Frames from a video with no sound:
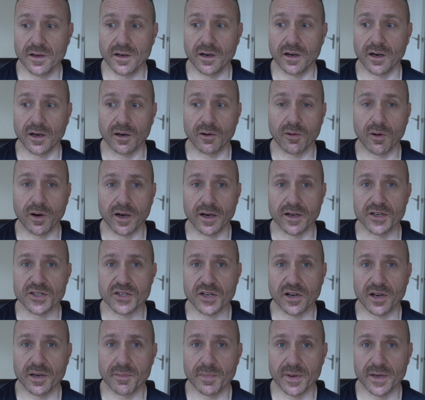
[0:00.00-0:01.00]
I'm quite a
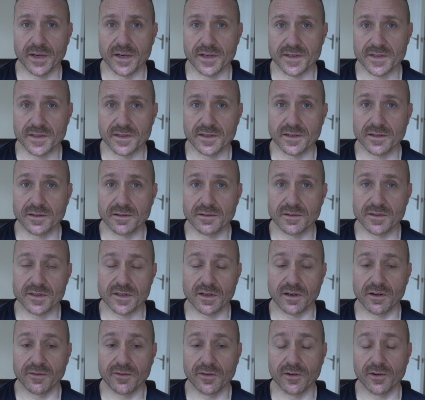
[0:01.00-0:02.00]
shy person, so
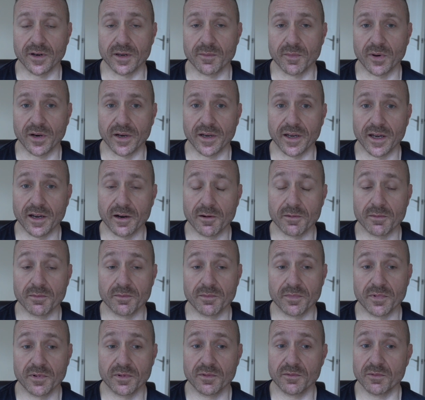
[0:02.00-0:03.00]
I thought it might help
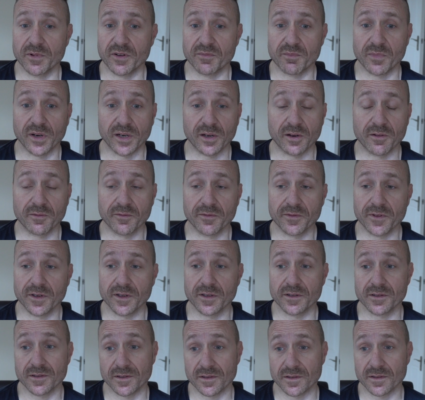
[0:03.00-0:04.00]
with my
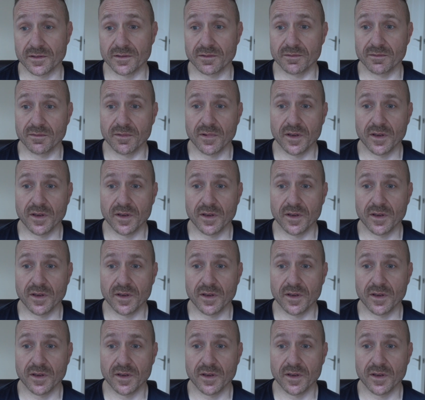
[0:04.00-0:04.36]
confidence,